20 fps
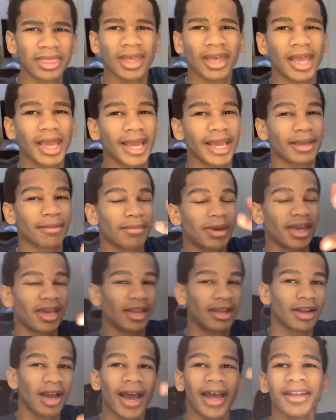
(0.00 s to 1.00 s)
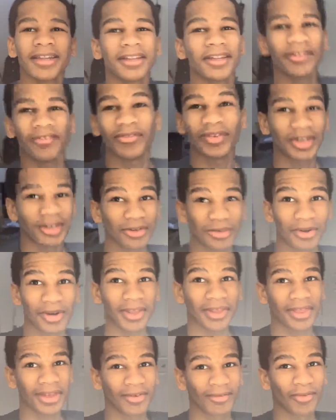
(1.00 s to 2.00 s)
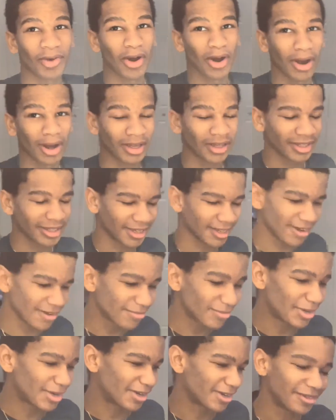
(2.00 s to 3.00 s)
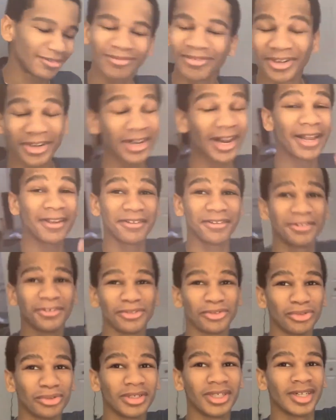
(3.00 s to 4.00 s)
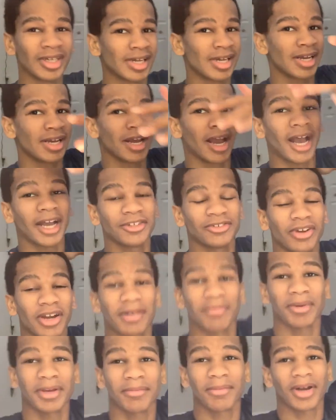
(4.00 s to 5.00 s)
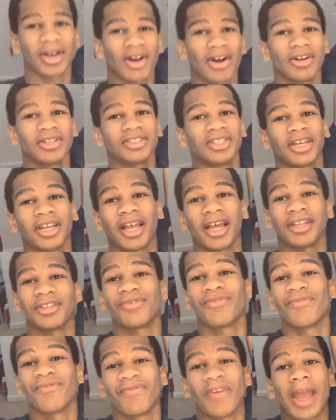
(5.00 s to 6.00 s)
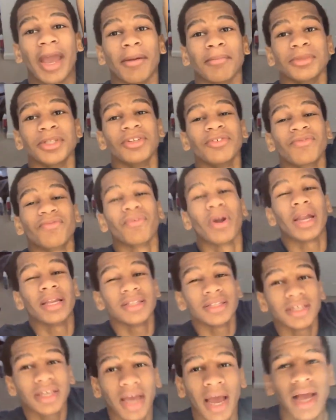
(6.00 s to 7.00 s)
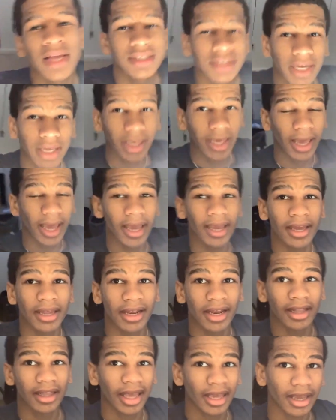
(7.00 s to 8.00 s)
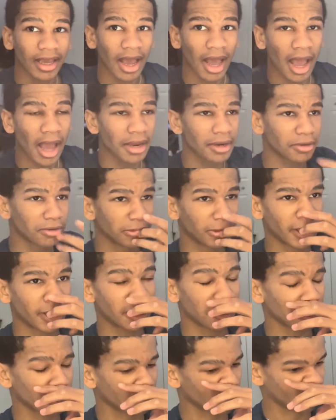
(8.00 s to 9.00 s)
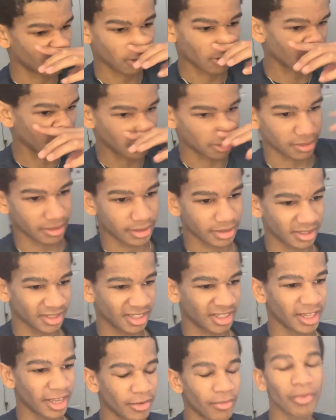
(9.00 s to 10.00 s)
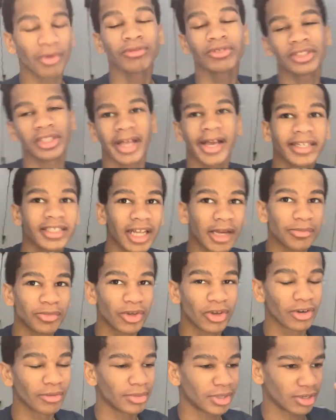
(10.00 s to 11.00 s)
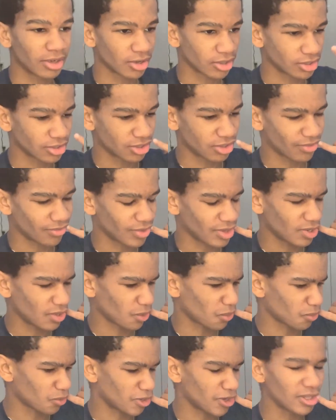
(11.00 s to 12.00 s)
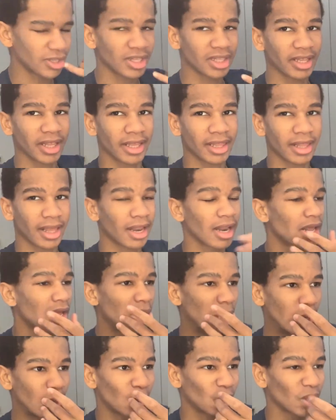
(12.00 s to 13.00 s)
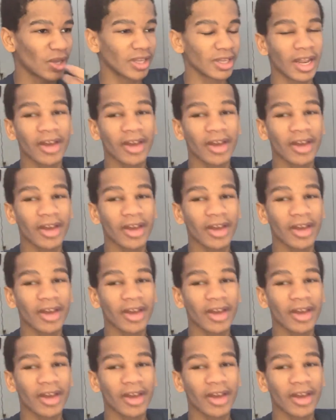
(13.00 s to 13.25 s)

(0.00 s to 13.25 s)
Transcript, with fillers: the heck, man? I didn't even do anything wrong. Like, come on, what did I do? I try to make my content as family friendly as I can. Like, I don't like, like when was the last time you heard me curse in a video or anything like that? Like